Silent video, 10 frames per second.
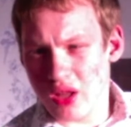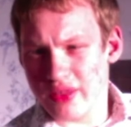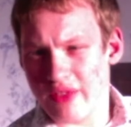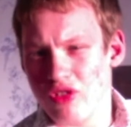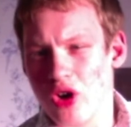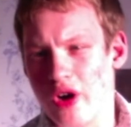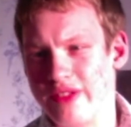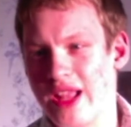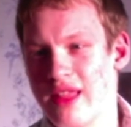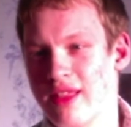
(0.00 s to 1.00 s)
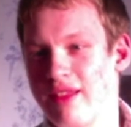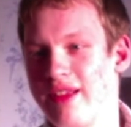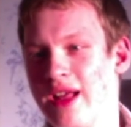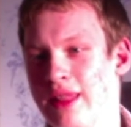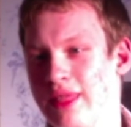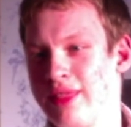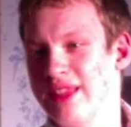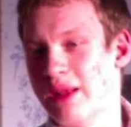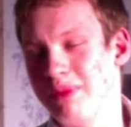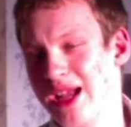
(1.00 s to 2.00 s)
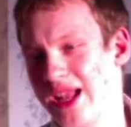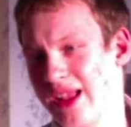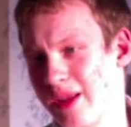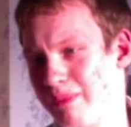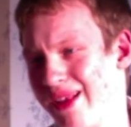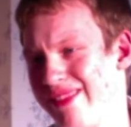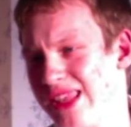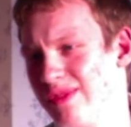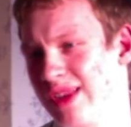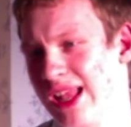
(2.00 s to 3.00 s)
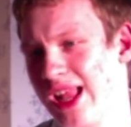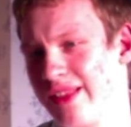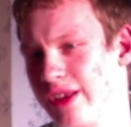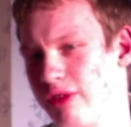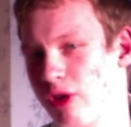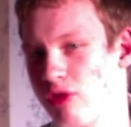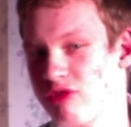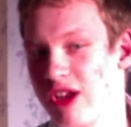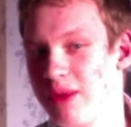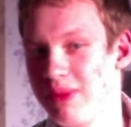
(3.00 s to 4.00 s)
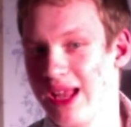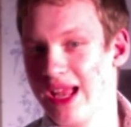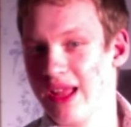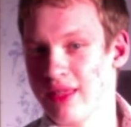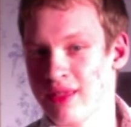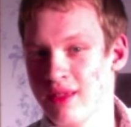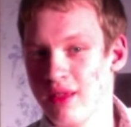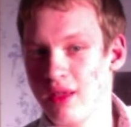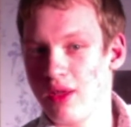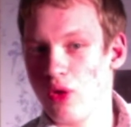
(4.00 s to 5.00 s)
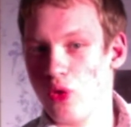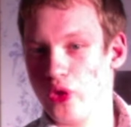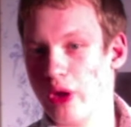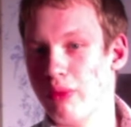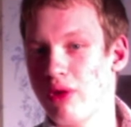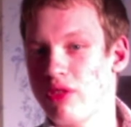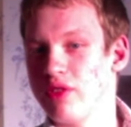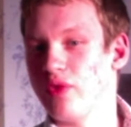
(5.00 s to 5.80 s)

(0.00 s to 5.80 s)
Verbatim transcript: They've got a decent chance. They play in a competitive league that grows great players, although most of